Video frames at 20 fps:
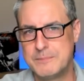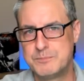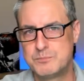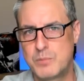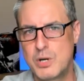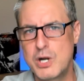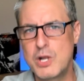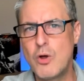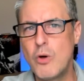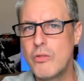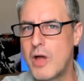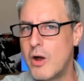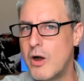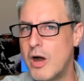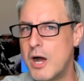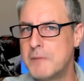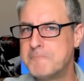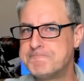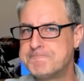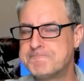Pretty cool though,
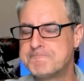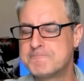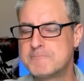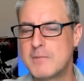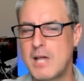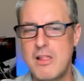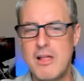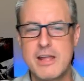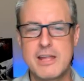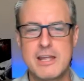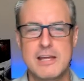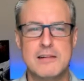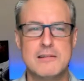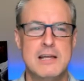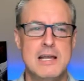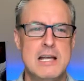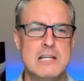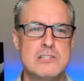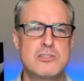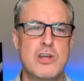huh? I like it.
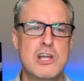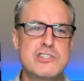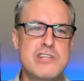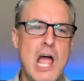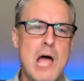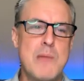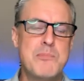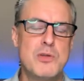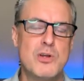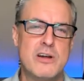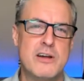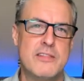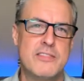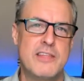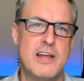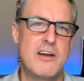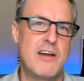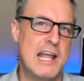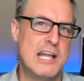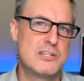So good job
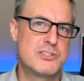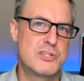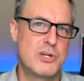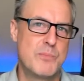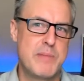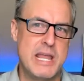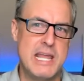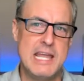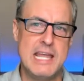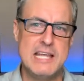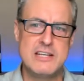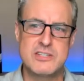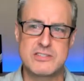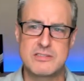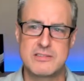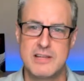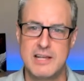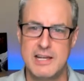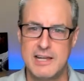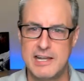there, Andrew B. He
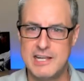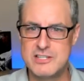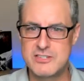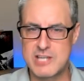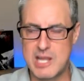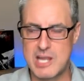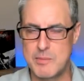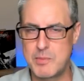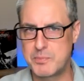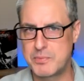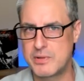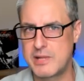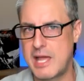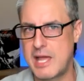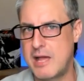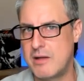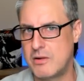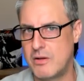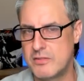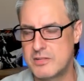just came up with
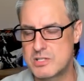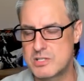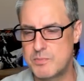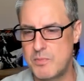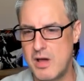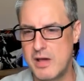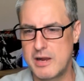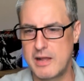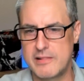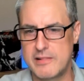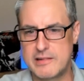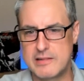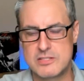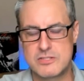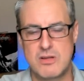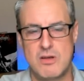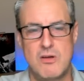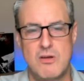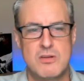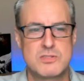that on the spot. I think that's
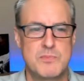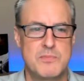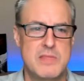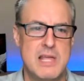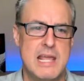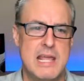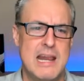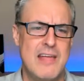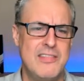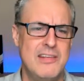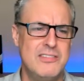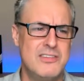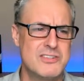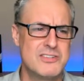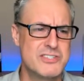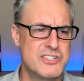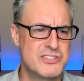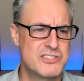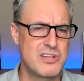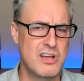an awesome thing. And I think there's
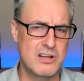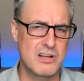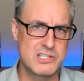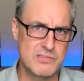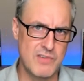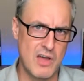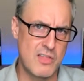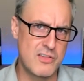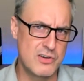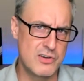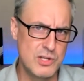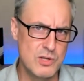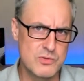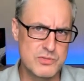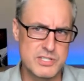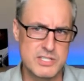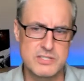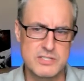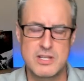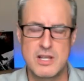just tons of other
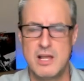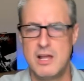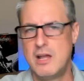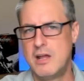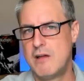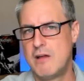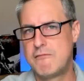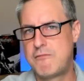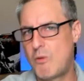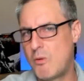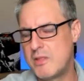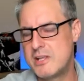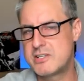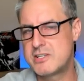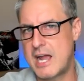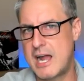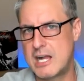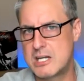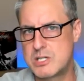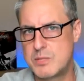uses for these
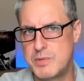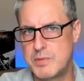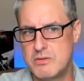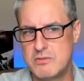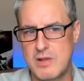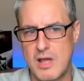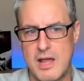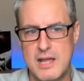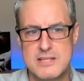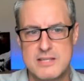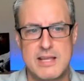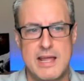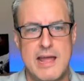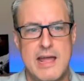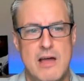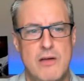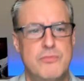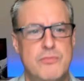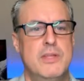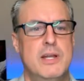attribute dice
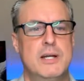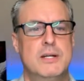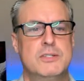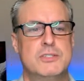out there.